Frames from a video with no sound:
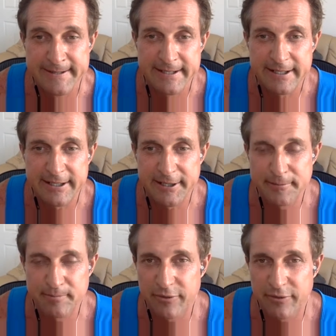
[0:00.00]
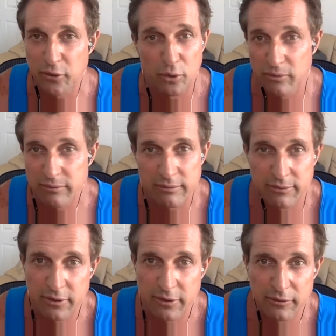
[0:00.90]
Um, for,
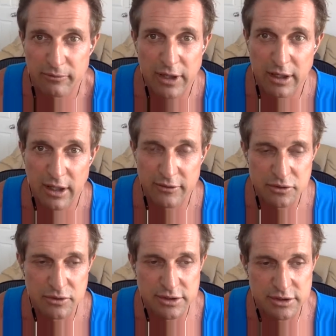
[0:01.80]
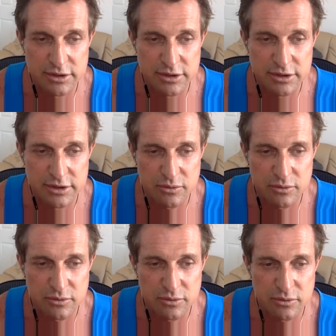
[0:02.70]
for, very obvious reasons,
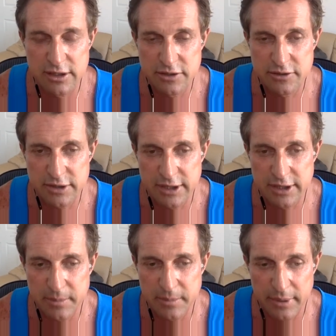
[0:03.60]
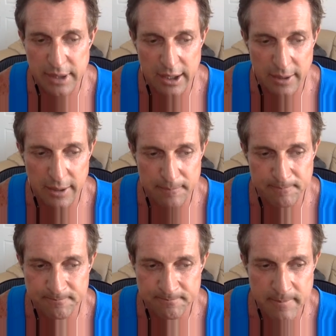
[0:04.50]
once you learn the physiology of sleep,
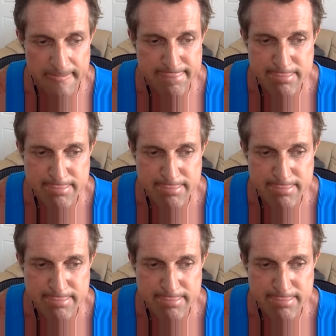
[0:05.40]
um,